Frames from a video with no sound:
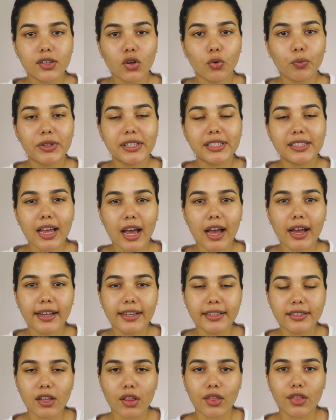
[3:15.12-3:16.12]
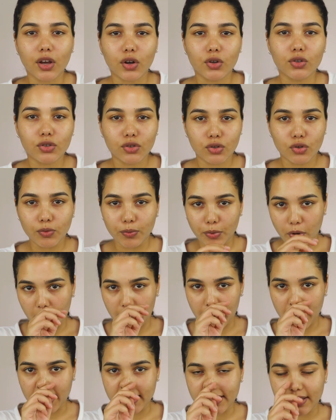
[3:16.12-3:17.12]
So besides those two
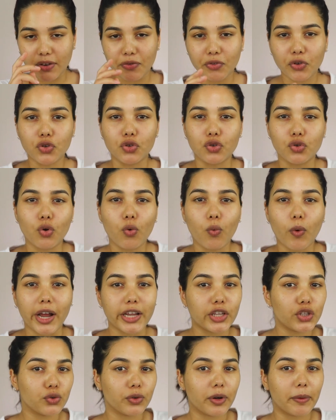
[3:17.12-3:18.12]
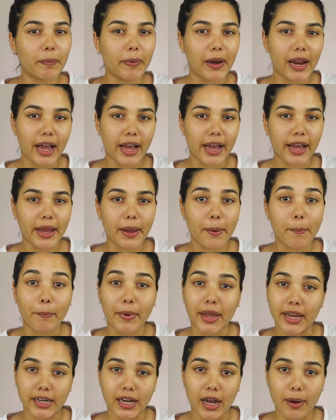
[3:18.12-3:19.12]
products, if you do want to apply
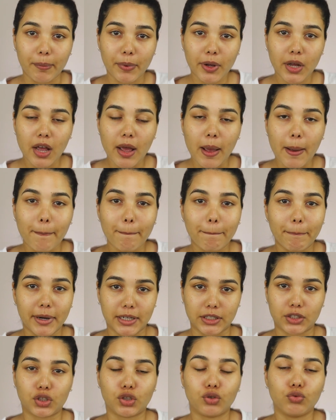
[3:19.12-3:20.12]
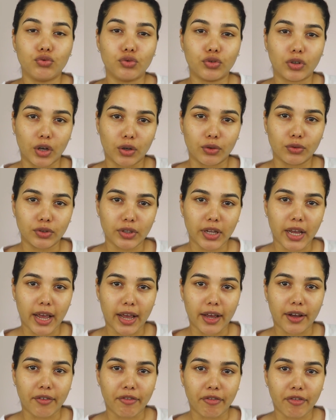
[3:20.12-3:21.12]
makeup but you don't
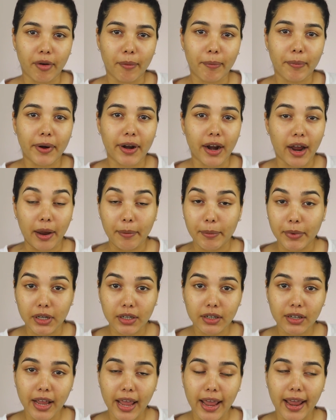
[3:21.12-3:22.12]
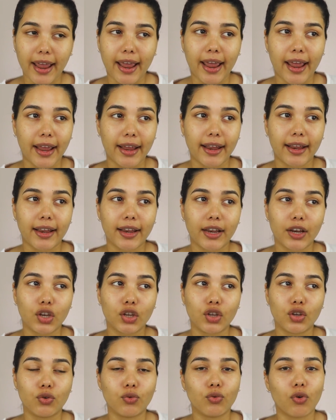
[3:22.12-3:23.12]
have primer and
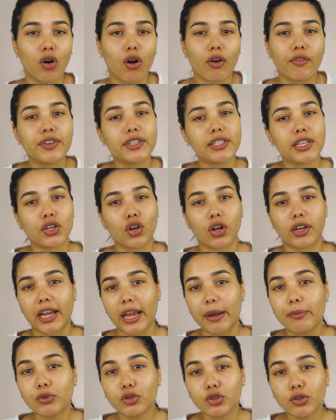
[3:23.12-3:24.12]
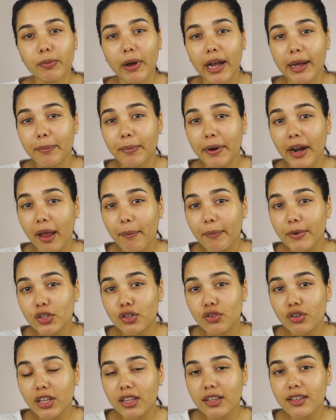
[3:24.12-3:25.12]
you are obviously not able to buy primer
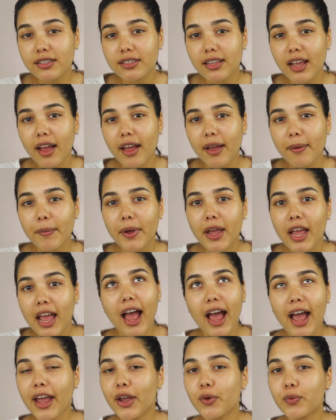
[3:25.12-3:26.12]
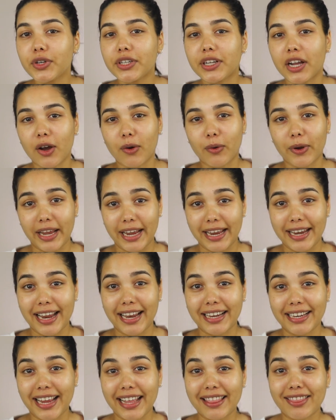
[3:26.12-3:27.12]
during this time, I would go ahead
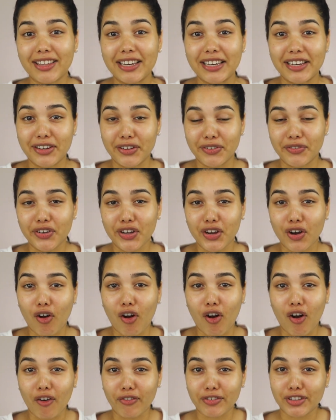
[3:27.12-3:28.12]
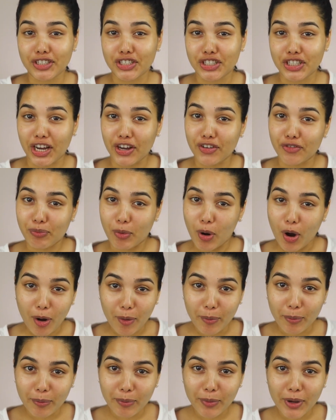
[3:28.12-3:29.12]
and get the Nivea Aftershave
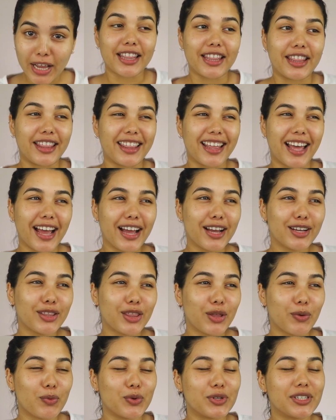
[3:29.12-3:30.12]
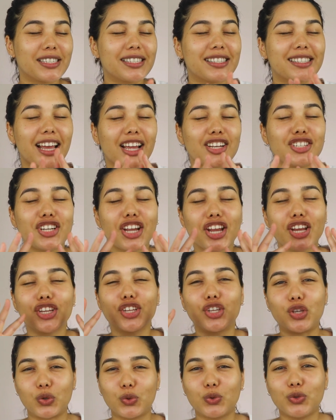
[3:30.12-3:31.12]
Balm. There was such a
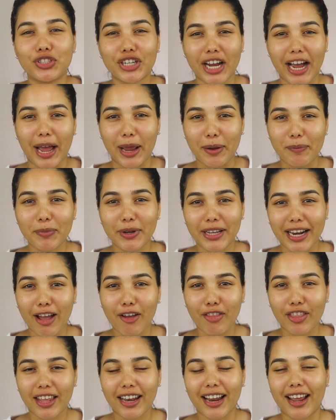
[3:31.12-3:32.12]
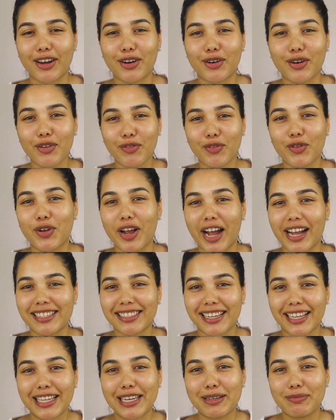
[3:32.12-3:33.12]
huge hype around that. I don't know if you guys
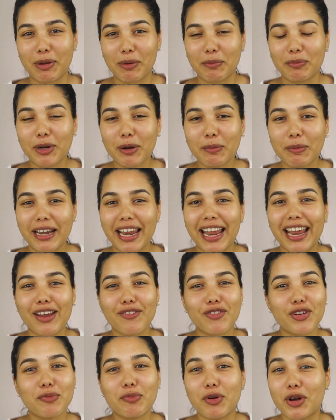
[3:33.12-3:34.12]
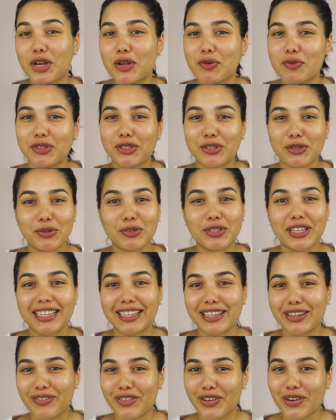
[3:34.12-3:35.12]
can remember, but everybody was using
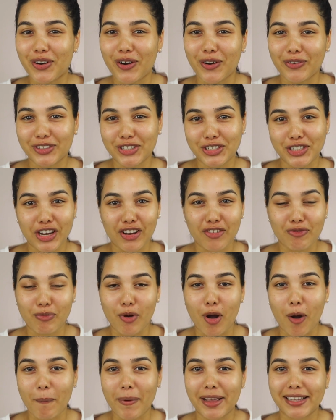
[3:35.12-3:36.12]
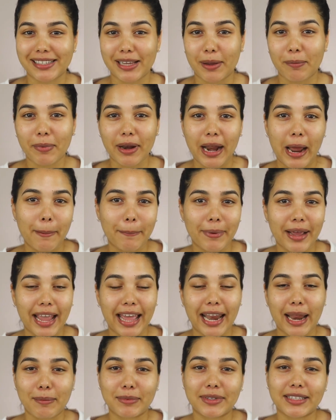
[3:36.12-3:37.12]
Nivea Aftershave Balm as a primer,
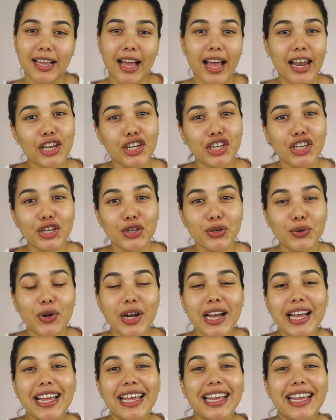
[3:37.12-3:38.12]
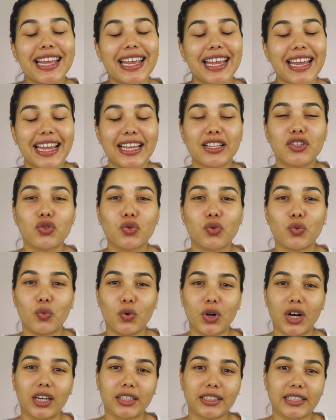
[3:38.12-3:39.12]
and I'm telling you, it
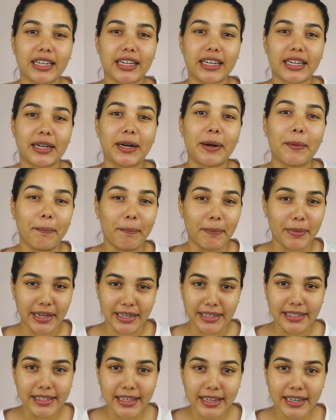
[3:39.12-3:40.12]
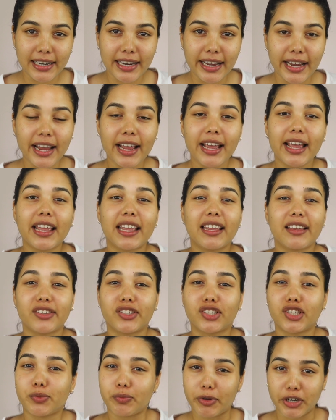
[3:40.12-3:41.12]
worked amazingly,
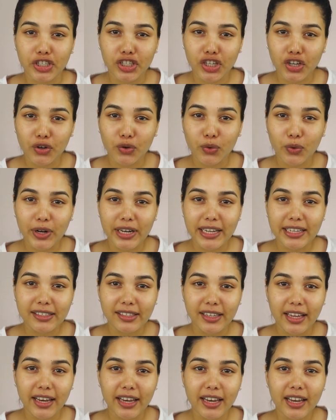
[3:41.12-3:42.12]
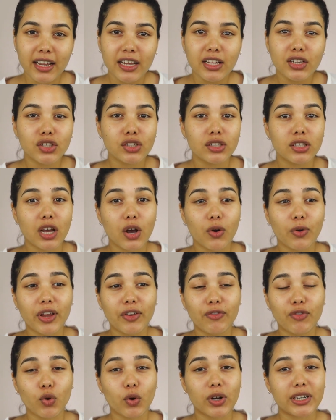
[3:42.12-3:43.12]
especially on oily skin. So
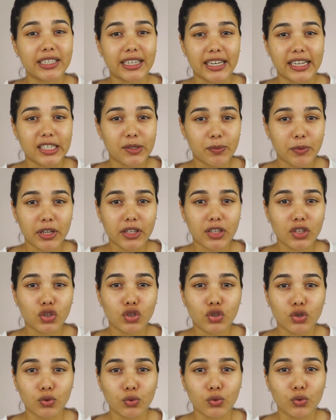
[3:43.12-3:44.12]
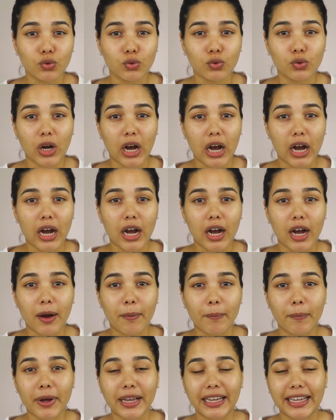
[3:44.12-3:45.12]
if you are desperate to
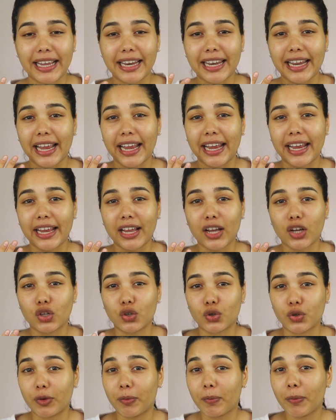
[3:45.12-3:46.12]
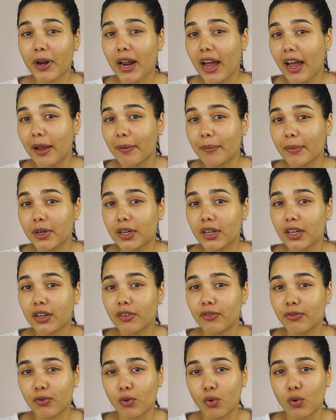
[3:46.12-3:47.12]
get a good
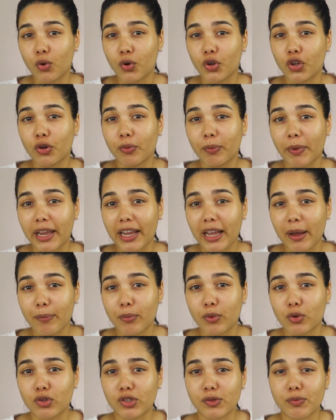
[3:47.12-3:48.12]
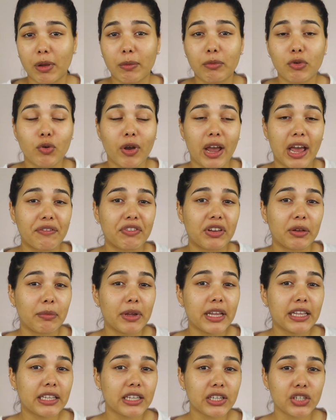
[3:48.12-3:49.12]
primer for your makeup because maybe you're having
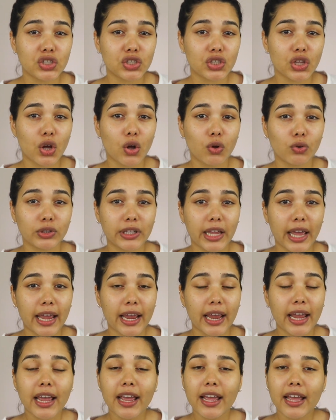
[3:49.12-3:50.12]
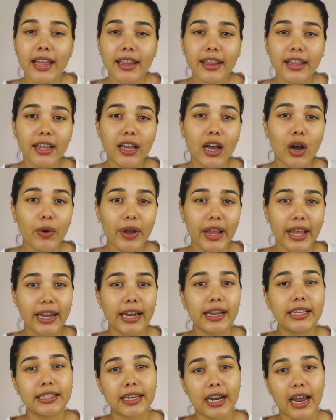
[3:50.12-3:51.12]
meetings the whole day, then go ahead
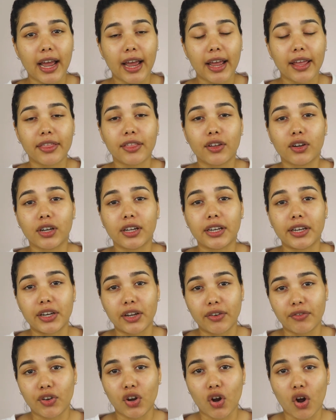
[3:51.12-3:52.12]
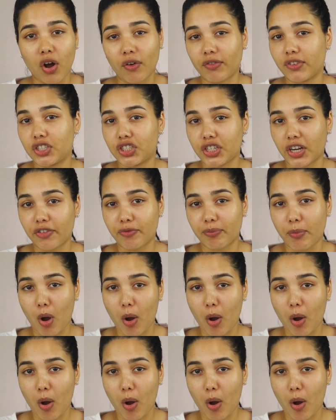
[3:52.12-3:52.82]
and try the Nivea Aftershave